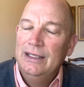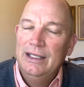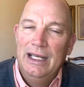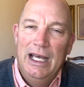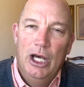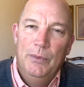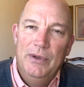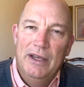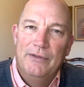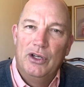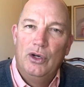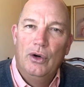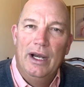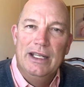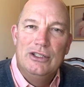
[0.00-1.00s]
hope you have a
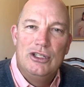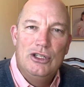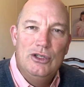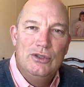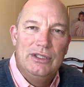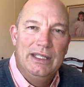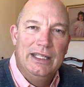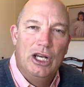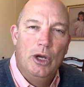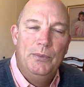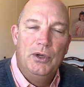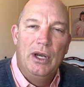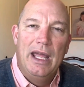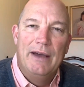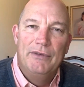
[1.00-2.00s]
great Tuesday and hope
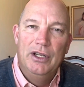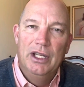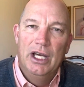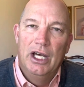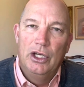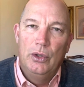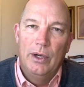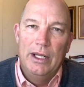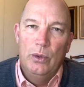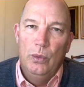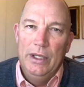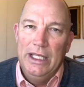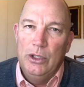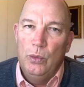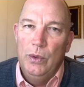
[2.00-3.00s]
you're having a great
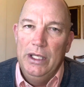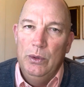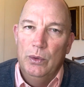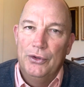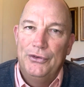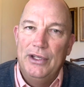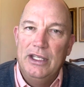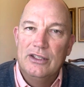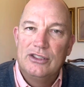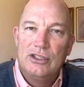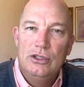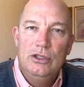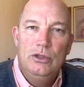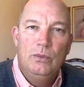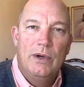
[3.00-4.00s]
week. We will see you
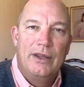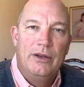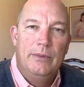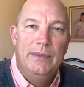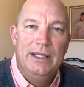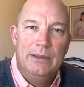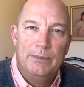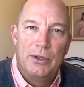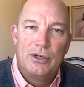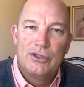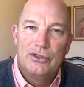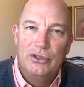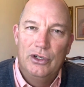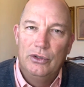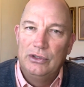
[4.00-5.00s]
soon, whether it be in
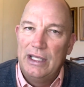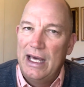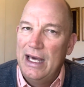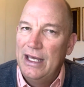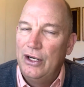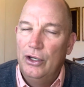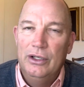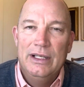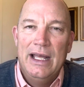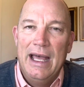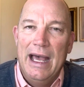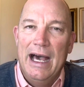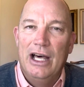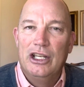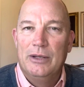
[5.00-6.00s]
person or online or
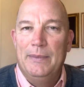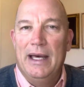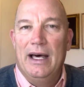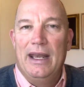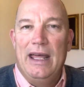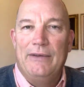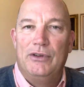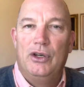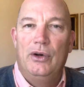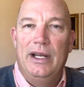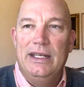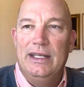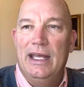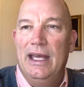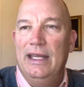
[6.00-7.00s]
out and about. Have a
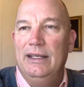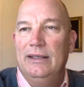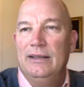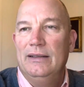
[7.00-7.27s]
great day.